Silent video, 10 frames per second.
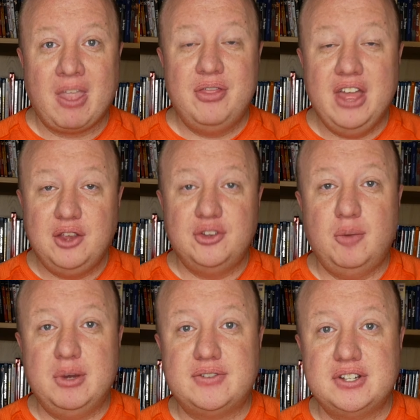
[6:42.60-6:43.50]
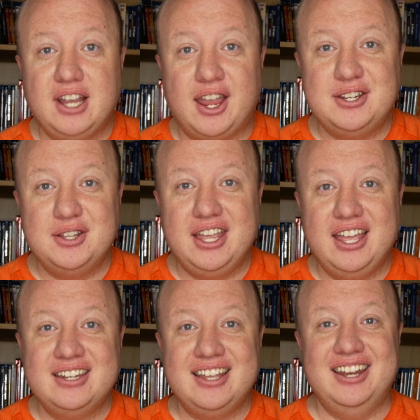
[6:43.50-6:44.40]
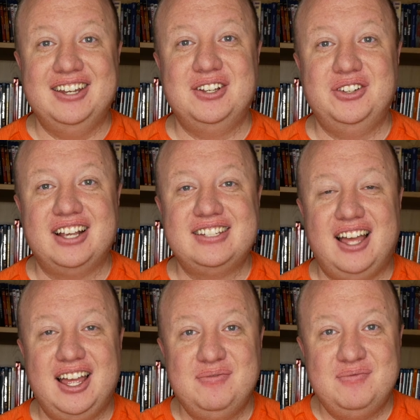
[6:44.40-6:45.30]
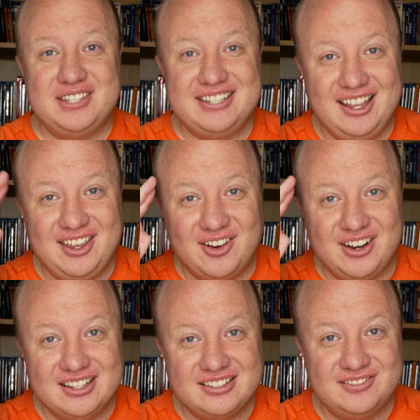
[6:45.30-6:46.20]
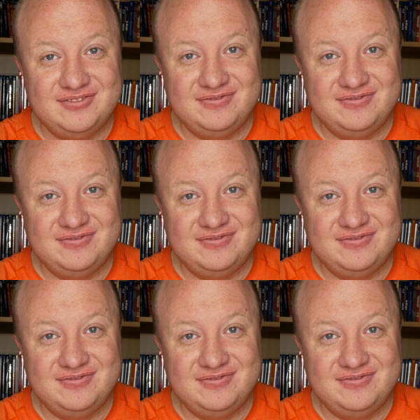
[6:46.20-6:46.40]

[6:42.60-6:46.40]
Thank you so much for sticking to the end, and until next time, stay curious.